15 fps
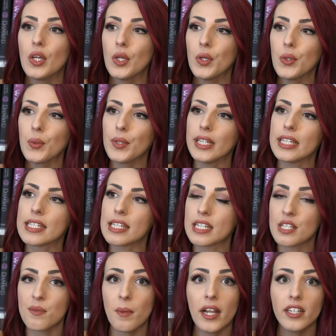who is an
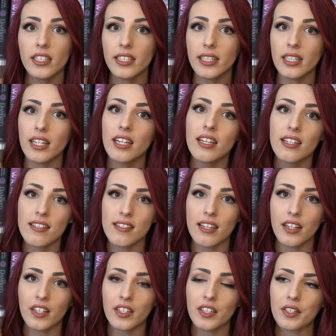aspiring
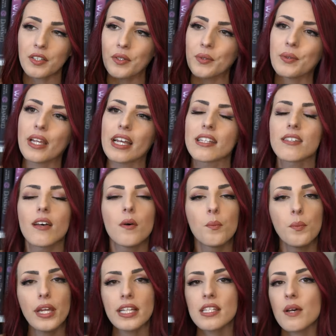singer who gets
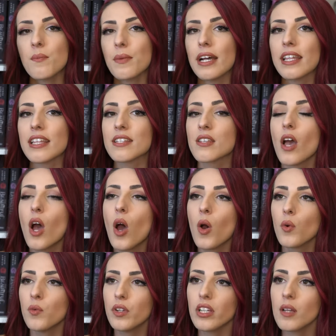picked up by this
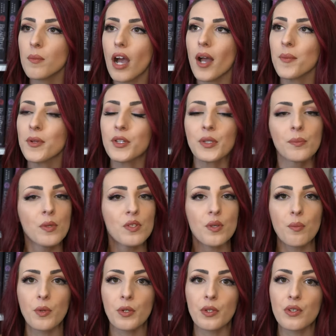really popular
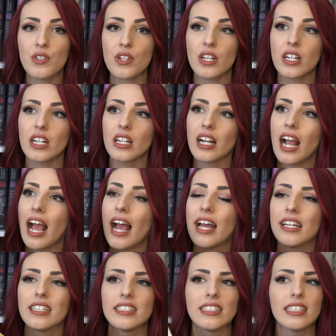music producer,
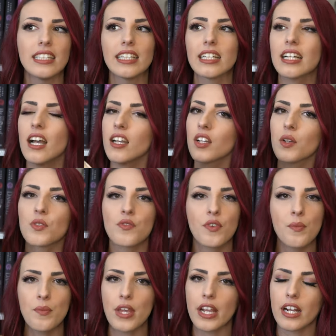and it kind of goes
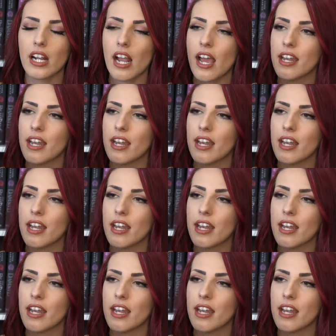from there.